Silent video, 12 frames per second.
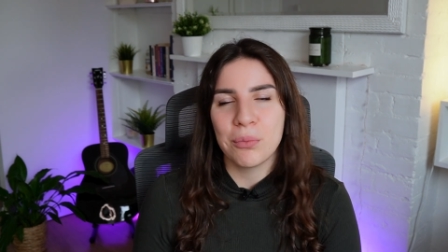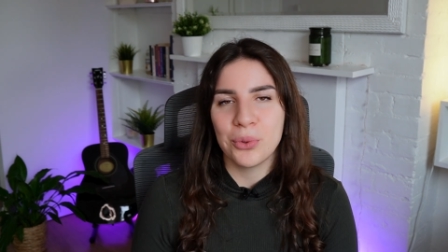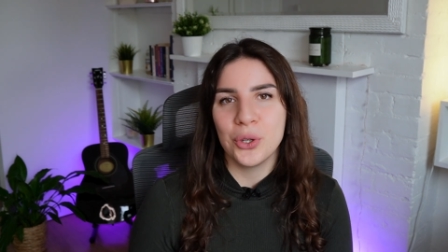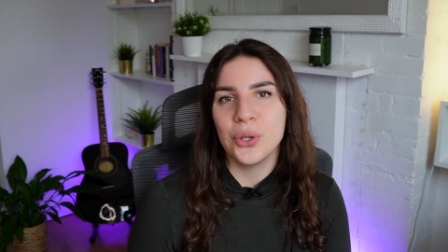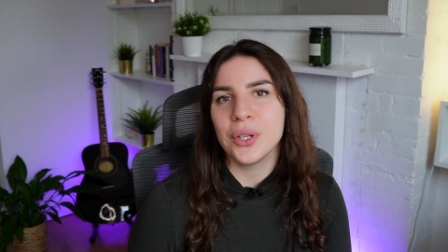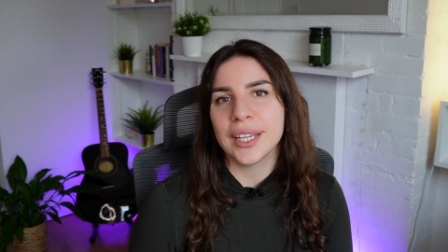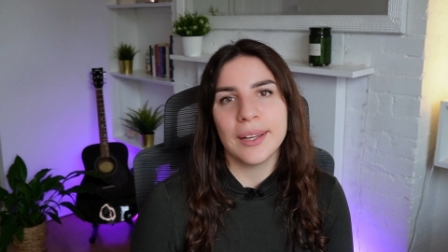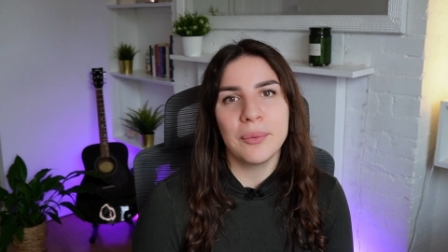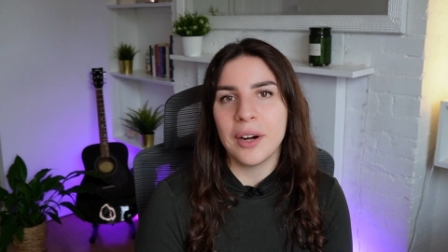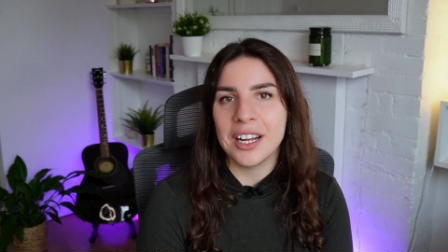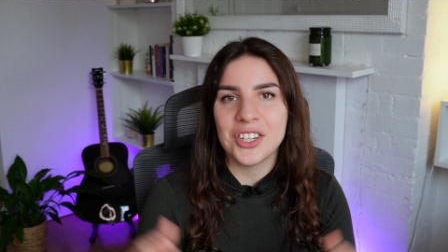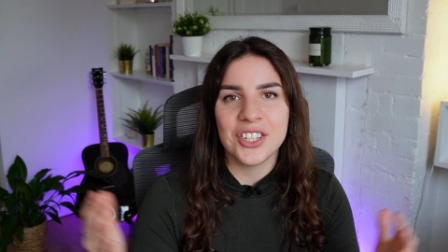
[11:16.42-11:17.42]
you
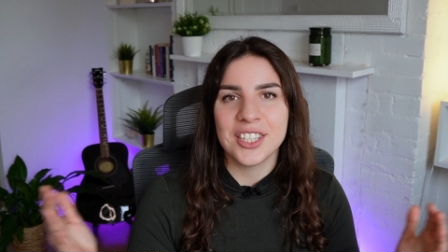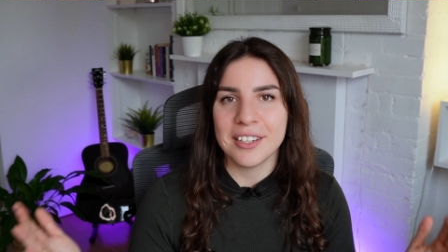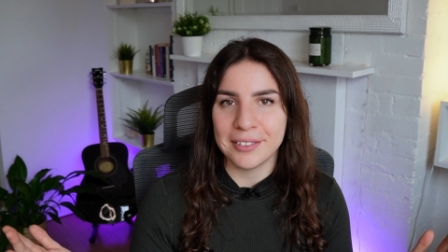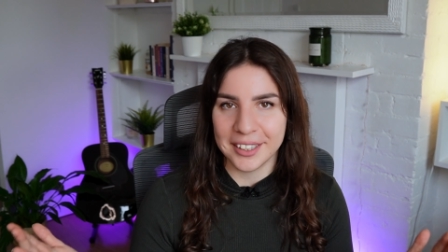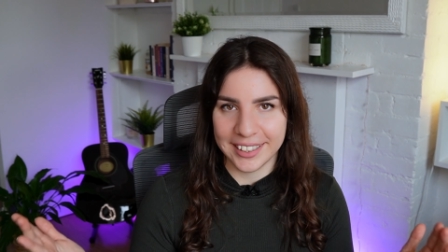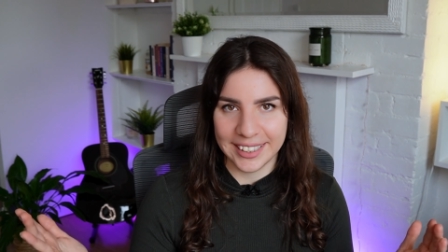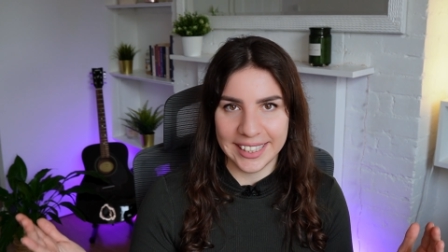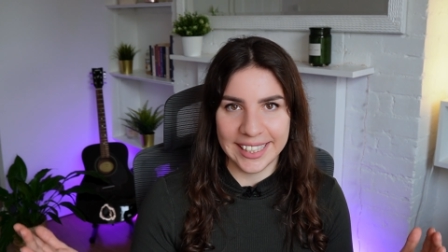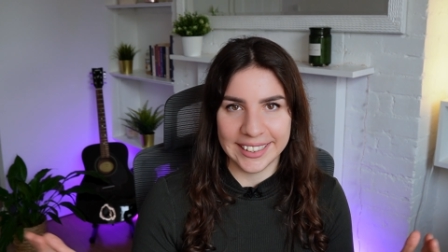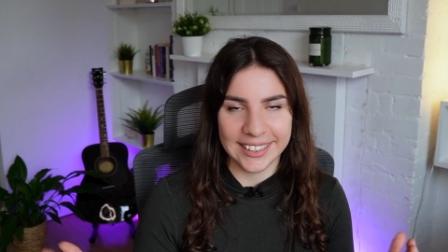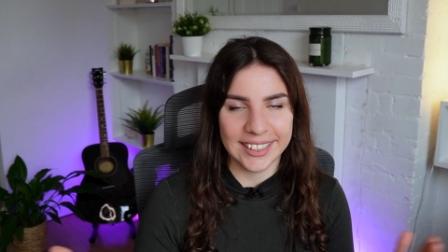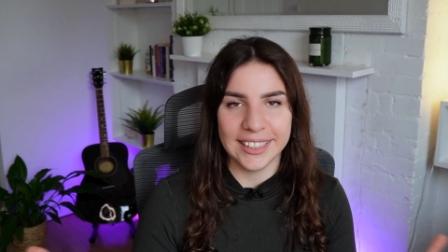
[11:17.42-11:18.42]
can watch different
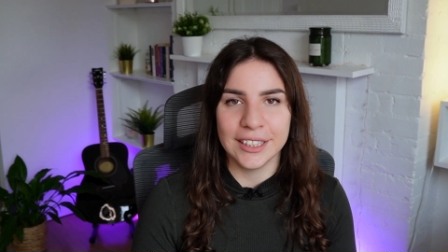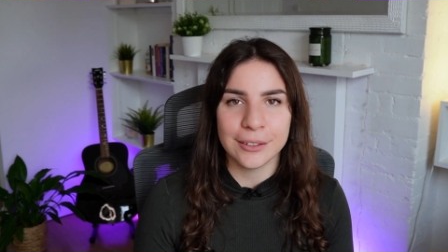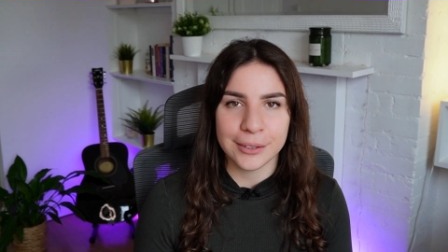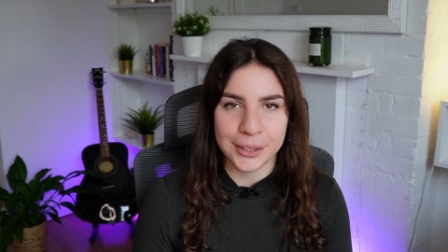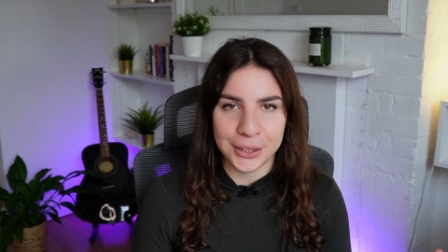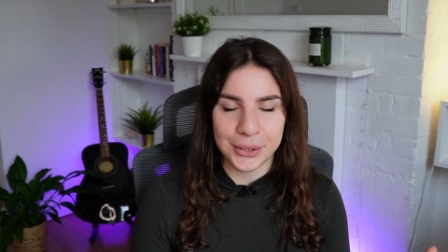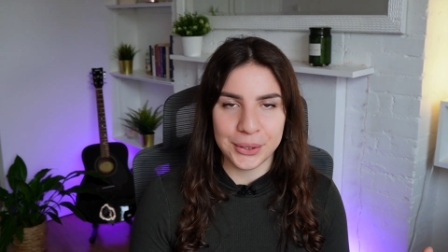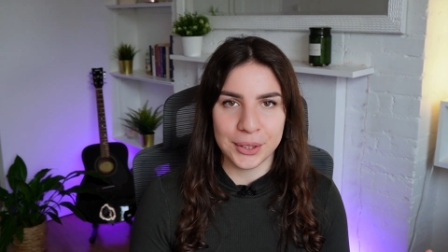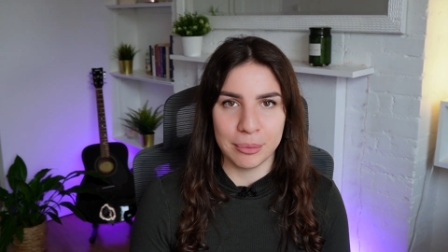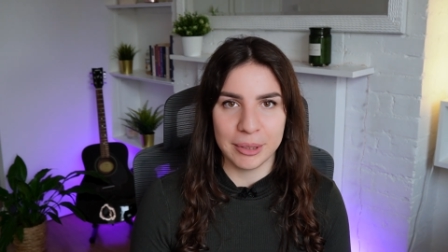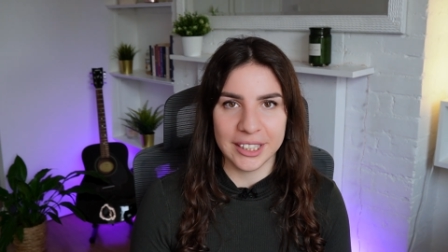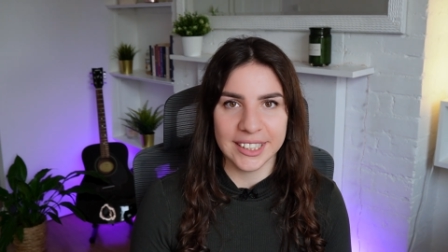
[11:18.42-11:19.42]
creators and different
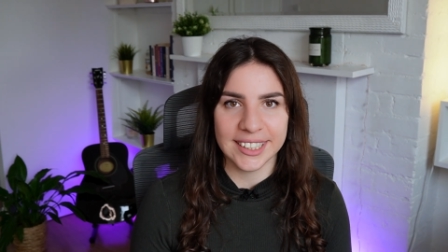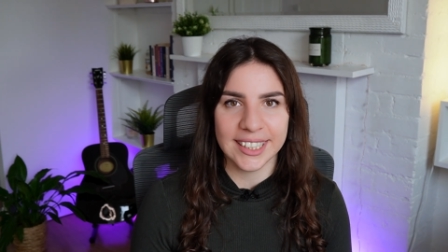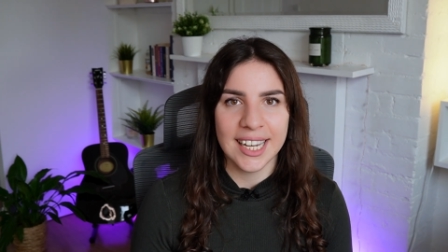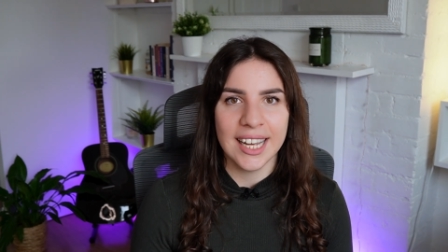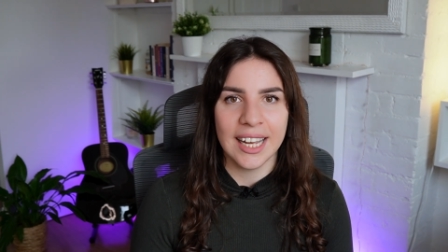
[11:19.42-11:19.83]
YouTubers